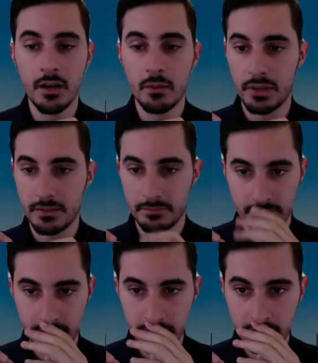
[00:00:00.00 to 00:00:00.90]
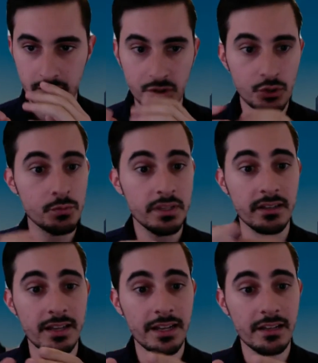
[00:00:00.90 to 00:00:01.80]
But, excuse me, the
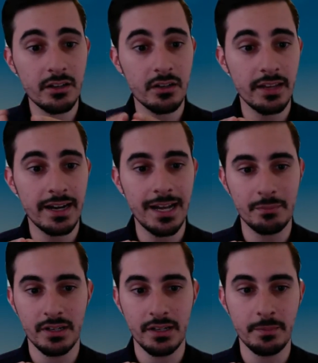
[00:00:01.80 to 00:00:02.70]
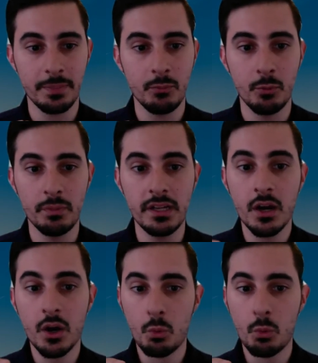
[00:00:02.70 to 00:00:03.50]
likelihood of that happening will be